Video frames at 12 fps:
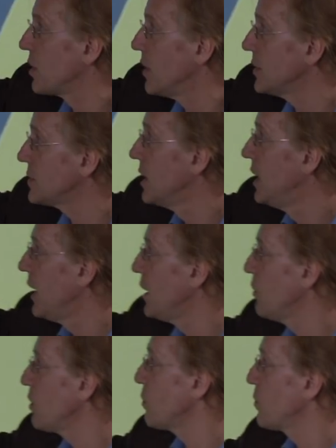the knot, and
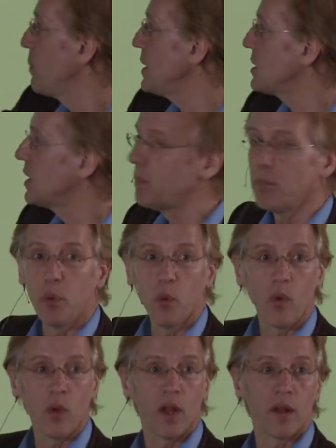you want basically
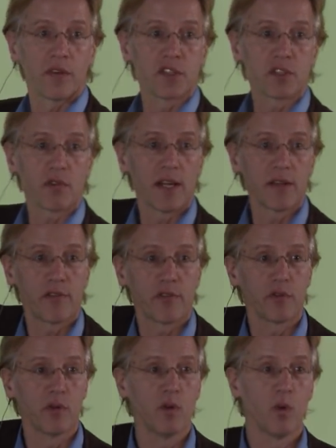pull the strand
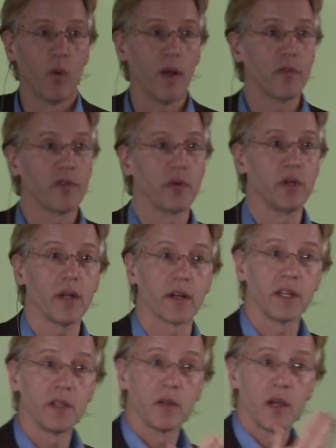through one through the other.
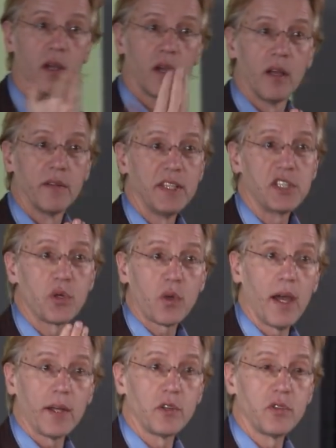And you, this you
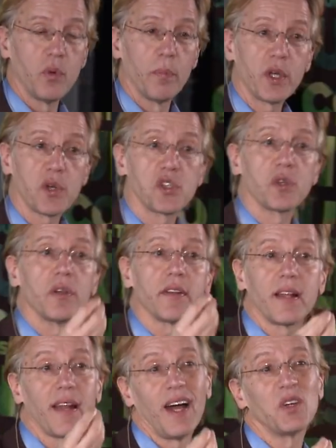cannot do because you're not
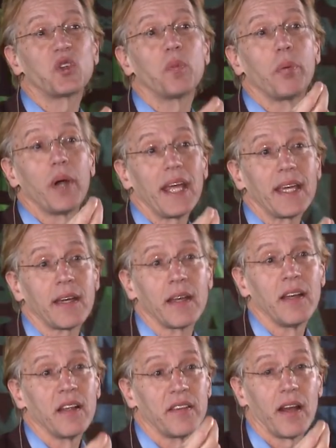allowed to break
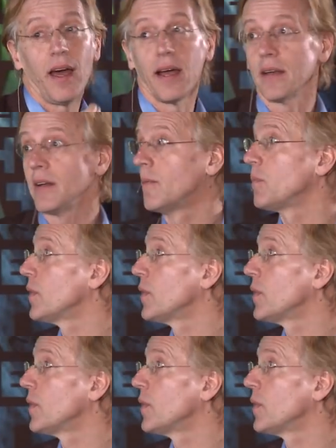the line.